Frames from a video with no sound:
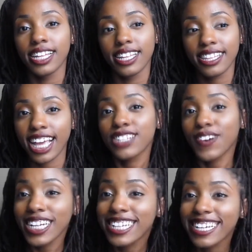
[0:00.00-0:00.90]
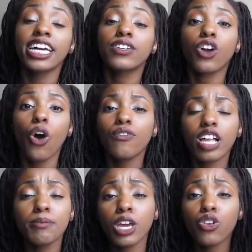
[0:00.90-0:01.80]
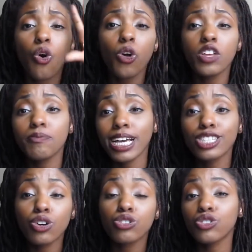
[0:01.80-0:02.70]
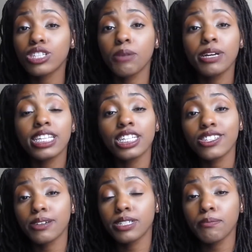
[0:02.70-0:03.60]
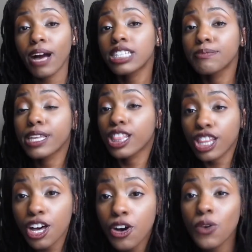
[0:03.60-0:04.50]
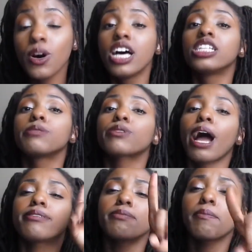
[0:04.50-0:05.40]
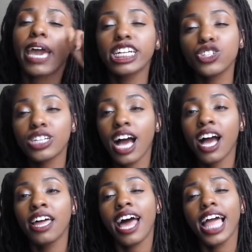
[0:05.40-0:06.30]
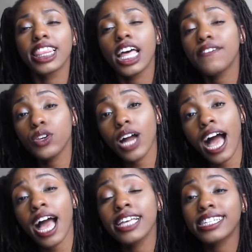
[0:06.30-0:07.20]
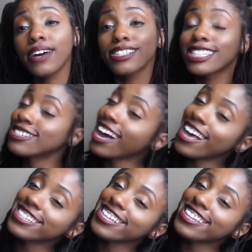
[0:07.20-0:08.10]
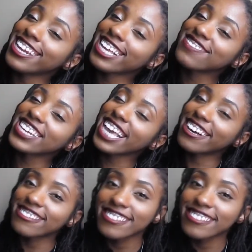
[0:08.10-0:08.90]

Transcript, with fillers: thanks for watching. And go follow me on all of my socials. They'll be in the description box below. Subscribe to my Patreon. I love you guys, and I will see you guys in the next video.